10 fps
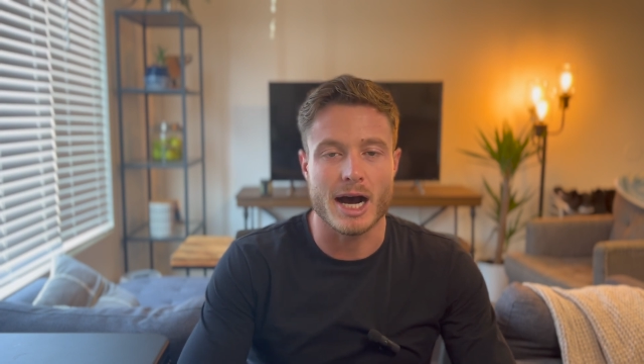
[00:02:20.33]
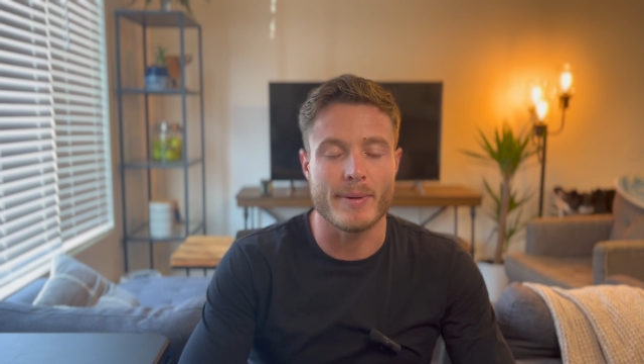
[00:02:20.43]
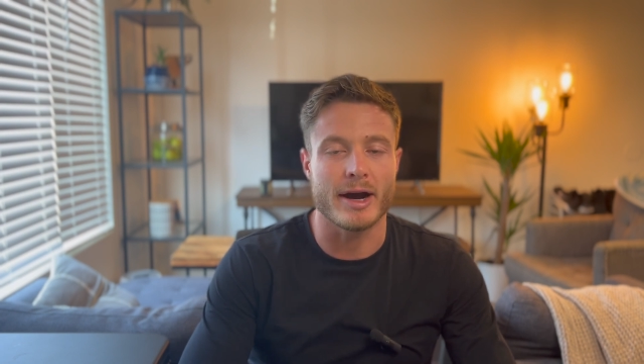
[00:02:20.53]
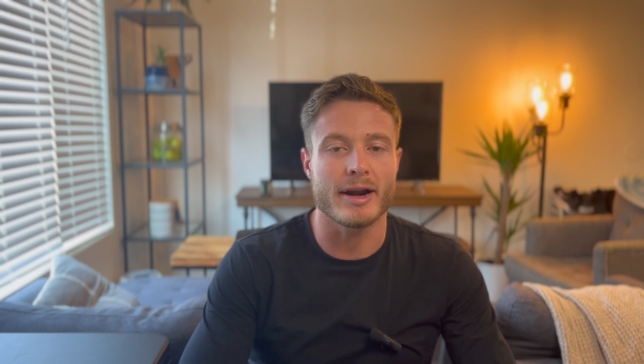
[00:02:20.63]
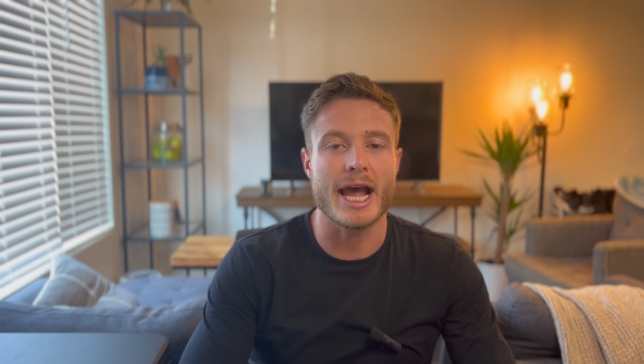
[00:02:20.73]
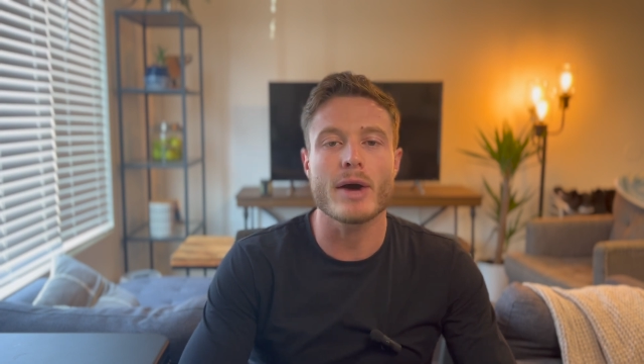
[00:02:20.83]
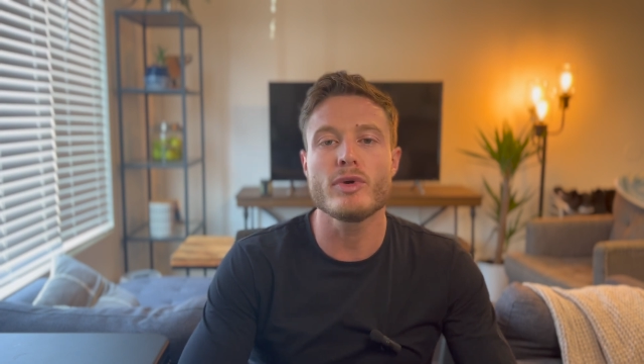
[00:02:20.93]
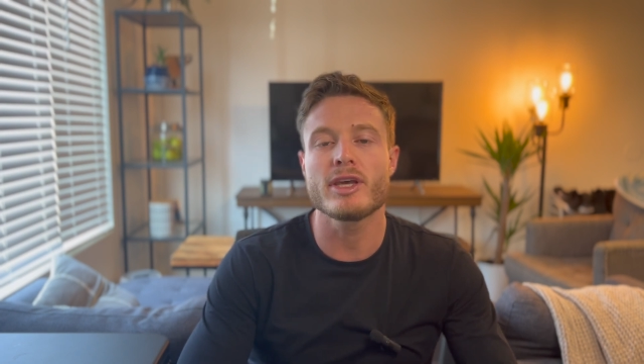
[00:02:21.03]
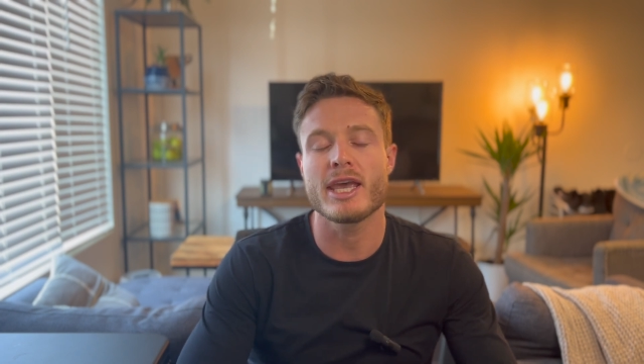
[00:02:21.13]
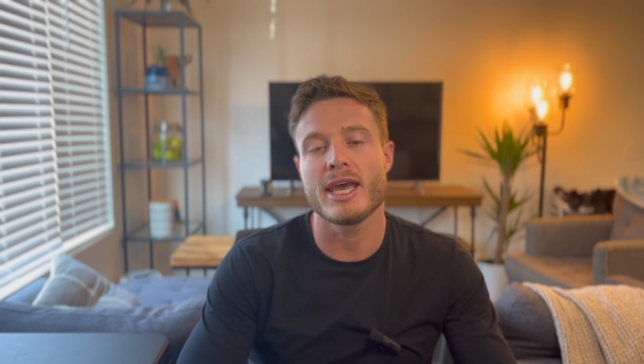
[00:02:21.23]
about how
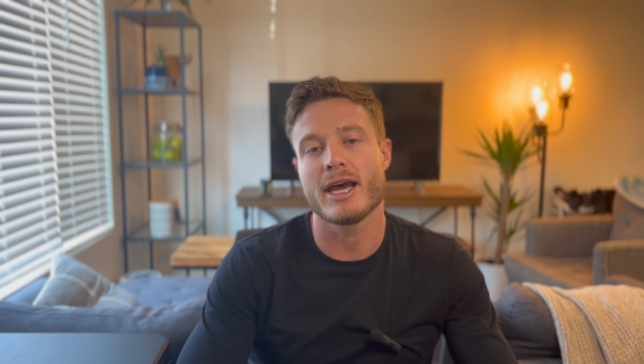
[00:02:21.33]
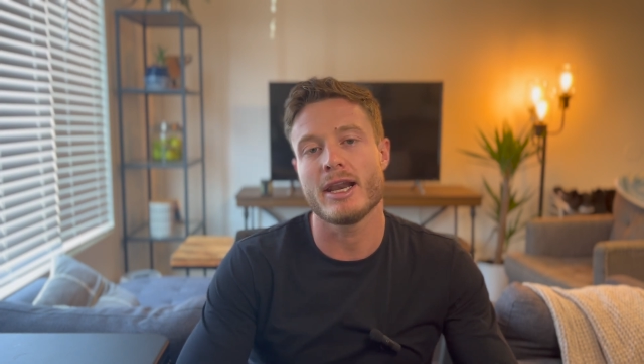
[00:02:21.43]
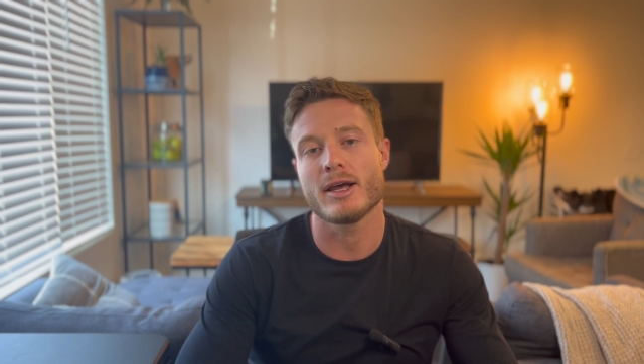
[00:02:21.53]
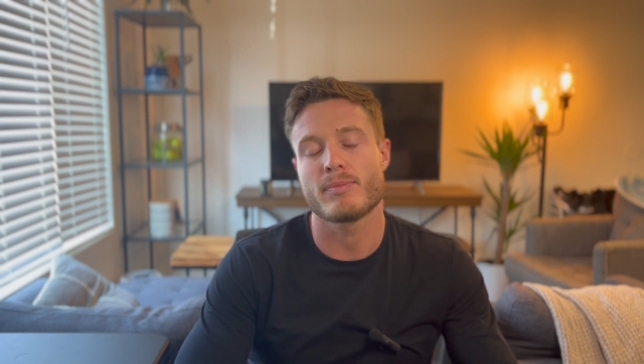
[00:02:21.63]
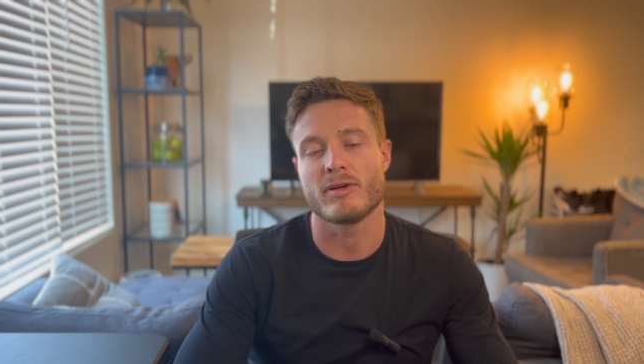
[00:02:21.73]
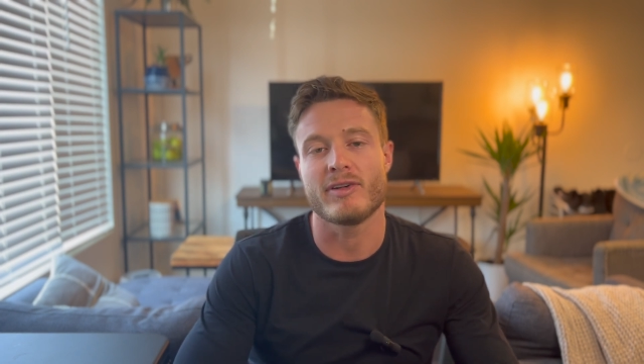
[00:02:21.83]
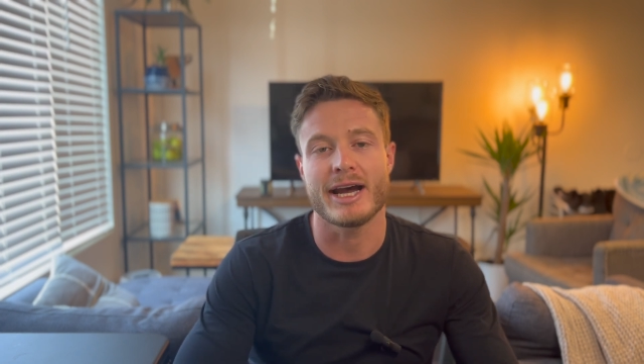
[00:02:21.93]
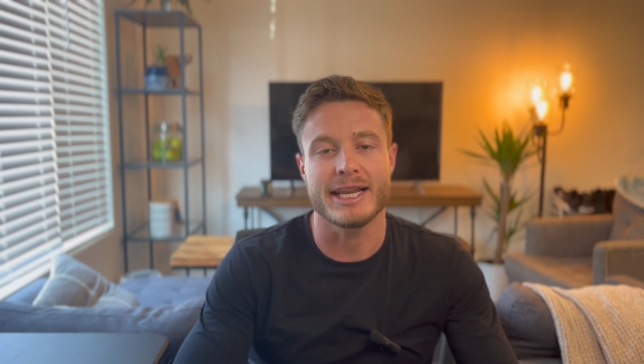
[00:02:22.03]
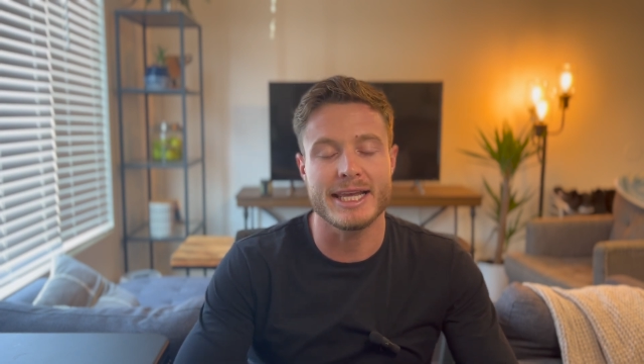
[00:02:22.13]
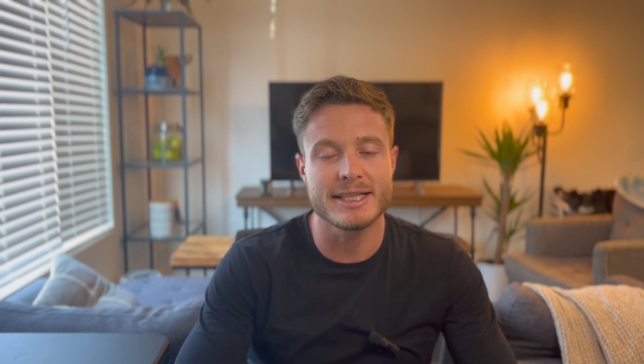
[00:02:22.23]
we can
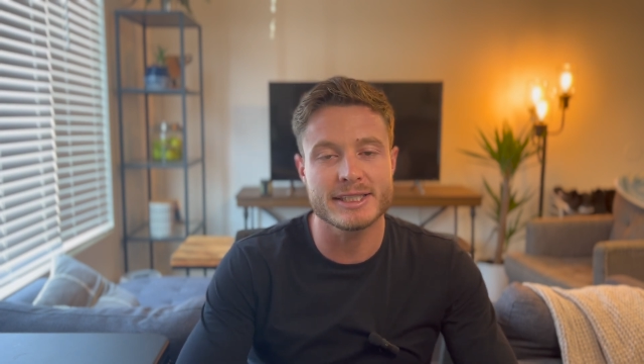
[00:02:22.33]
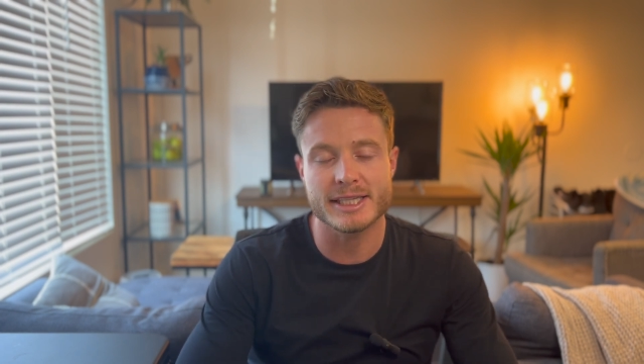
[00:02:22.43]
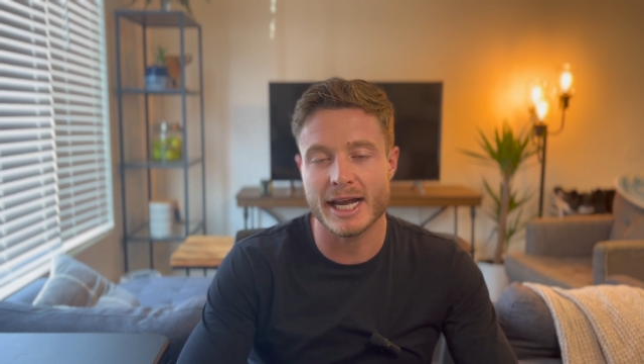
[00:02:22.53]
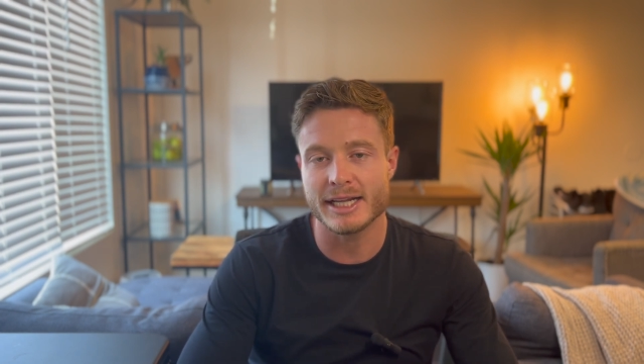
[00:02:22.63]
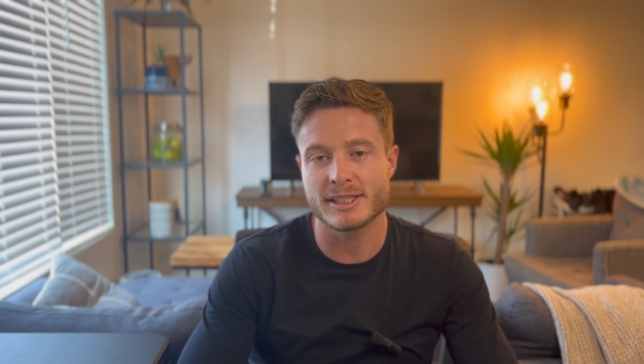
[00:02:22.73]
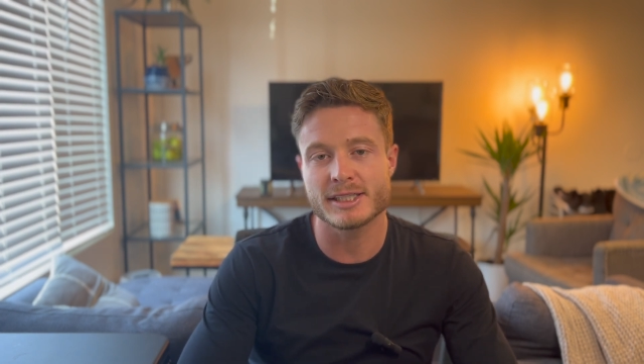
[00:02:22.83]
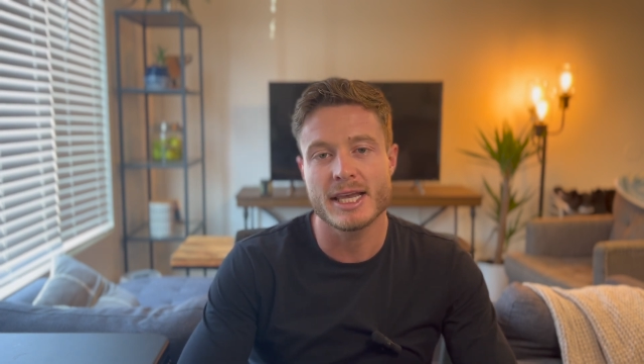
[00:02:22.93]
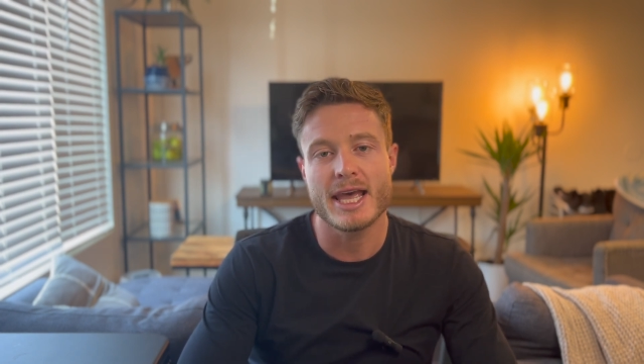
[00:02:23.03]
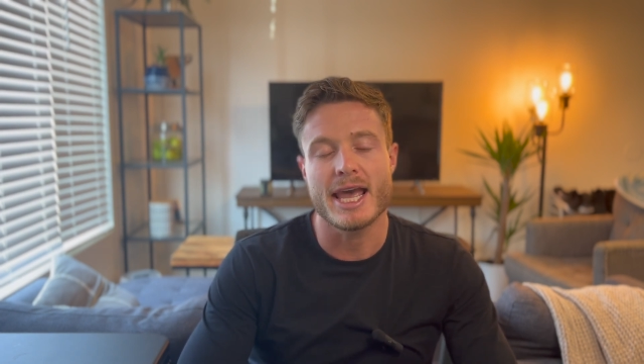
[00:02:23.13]
provide insights